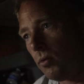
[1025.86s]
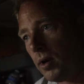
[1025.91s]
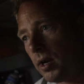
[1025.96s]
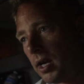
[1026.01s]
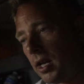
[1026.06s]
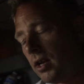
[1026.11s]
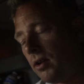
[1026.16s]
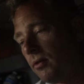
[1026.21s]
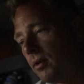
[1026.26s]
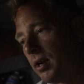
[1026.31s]
we're
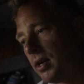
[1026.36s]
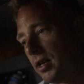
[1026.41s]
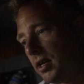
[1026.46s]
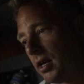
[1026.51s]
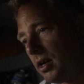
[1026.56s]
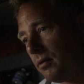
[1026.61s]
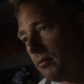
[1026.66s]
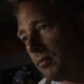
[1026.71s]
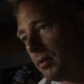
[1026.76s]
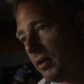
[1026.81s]
going to end
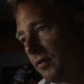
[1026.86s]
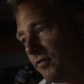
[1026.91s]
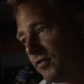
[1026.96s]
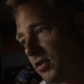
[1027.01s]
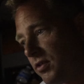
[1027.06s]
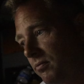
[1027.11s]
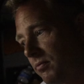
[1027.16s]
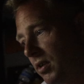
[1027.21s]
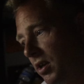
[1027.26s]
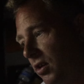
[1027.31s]
up with
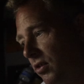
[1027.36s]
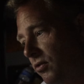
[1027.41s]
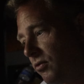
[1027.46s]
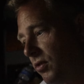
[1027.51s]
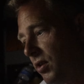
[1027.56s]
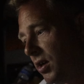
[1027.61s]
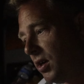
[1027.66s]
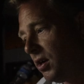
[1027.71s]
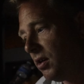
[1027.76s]
some low